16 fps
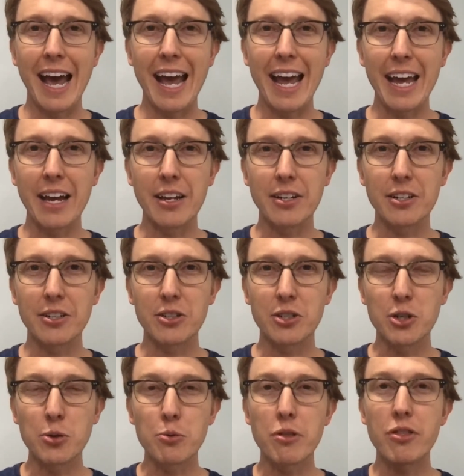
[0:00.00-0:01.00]
and
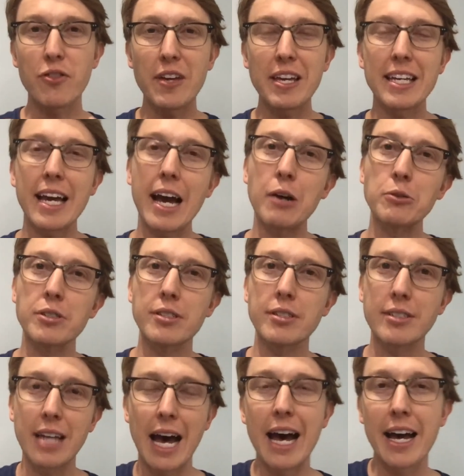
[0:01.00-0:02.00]
to think
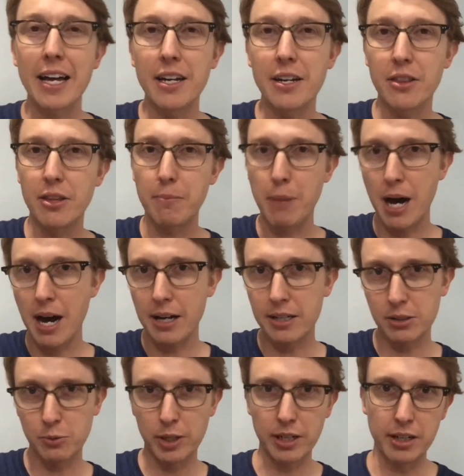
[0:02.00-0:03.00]
outside the
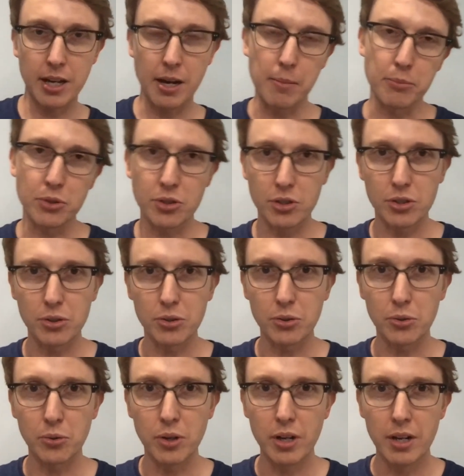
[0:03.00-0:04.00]
box when it comes
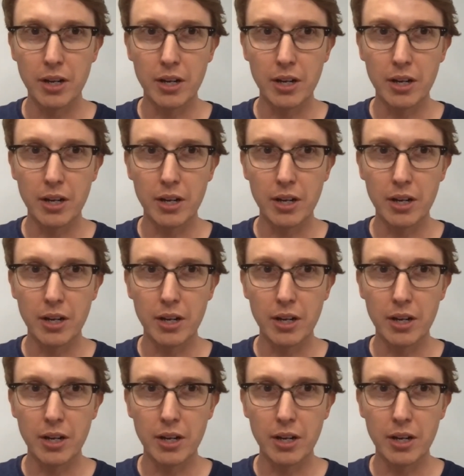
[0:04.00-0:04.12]
to